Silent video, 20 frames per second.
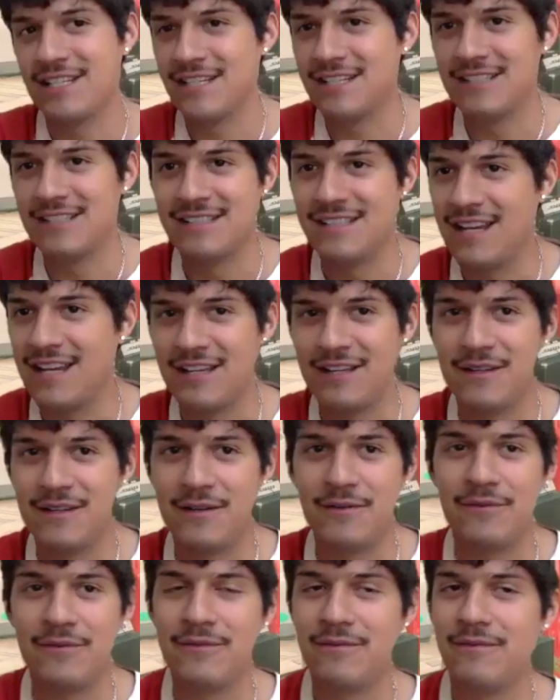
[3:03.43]
is like
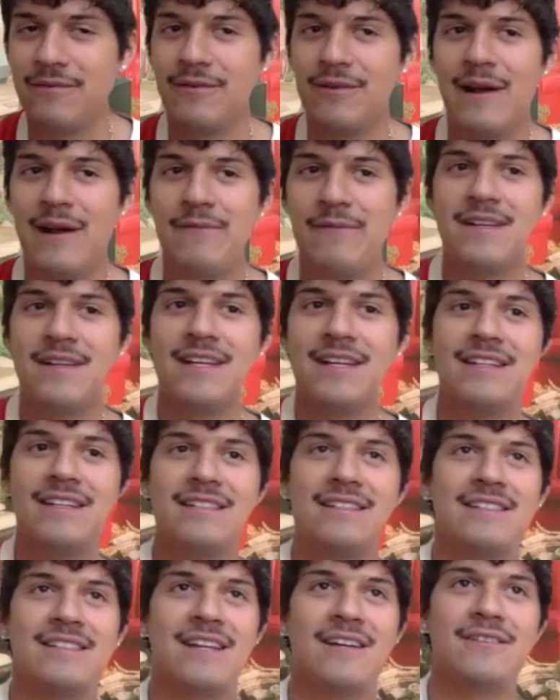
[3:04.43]
what I've been eating
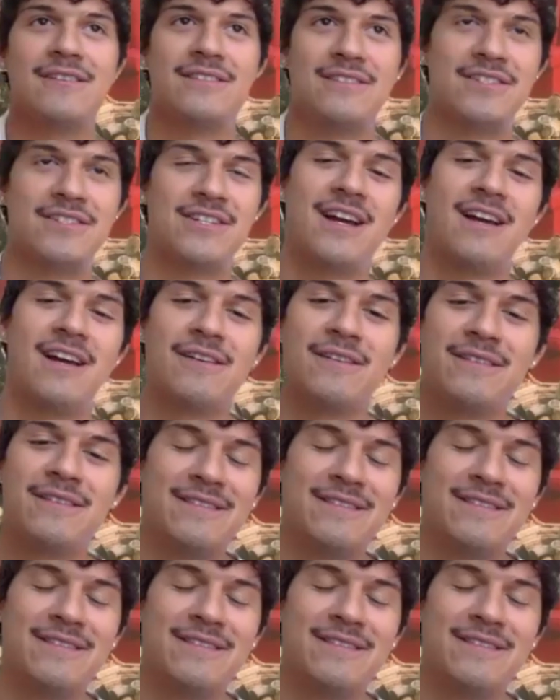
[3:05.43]
since I was a child.